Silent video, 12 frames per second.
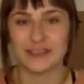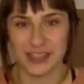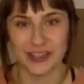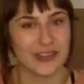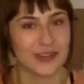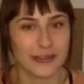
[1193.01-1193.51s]

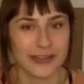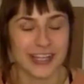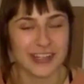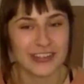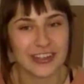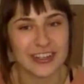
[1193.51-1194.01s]
years of
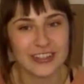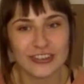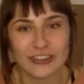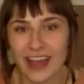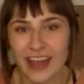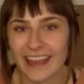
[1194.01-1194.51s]

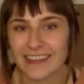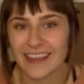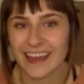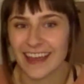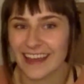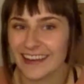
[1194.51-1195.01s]
research and
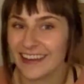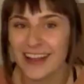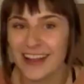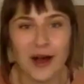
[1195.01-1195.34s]
then